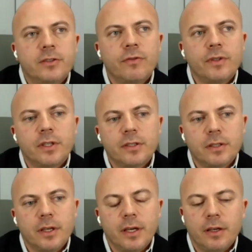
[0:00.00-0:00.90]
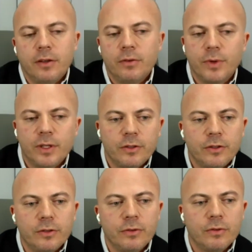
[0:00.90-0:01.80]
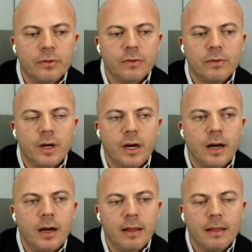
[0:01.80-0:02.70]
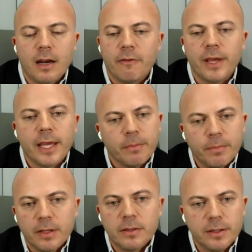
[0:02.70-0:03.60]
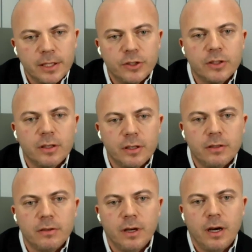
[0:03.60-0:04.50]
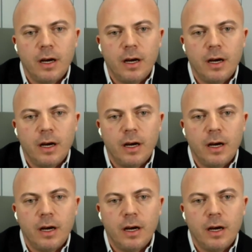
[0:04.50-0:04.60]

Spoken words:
The services we do a lot of implants digitally.